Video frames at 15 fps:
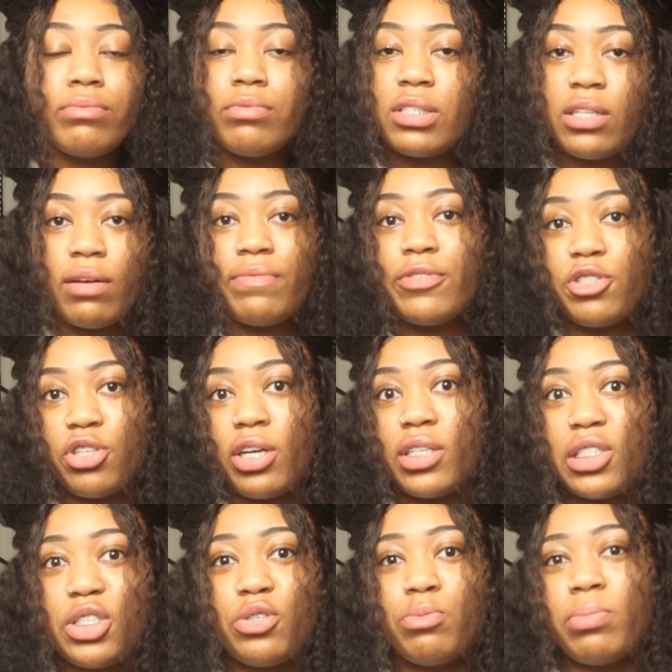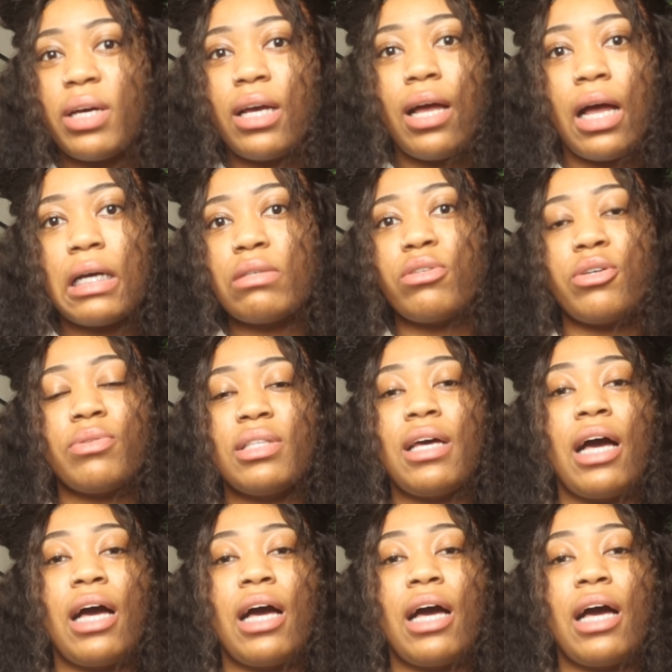stuff you're trying to do, but I don't know.